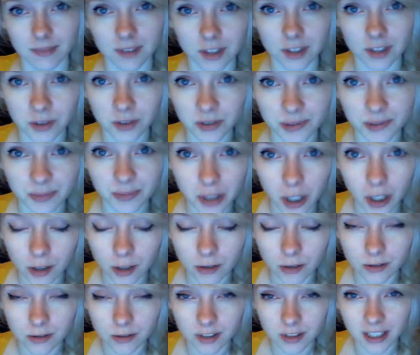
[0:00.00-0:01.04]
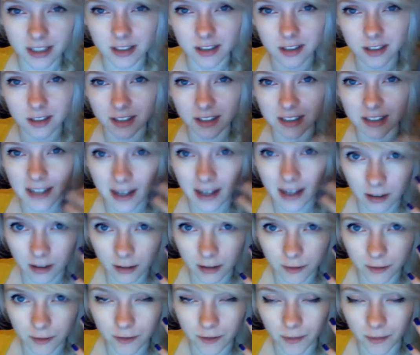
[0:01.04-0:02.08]
Doing some coke, as you can
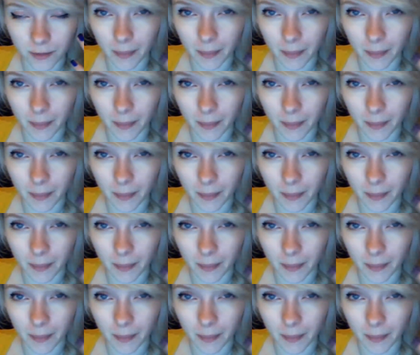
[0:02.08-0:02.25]
tell from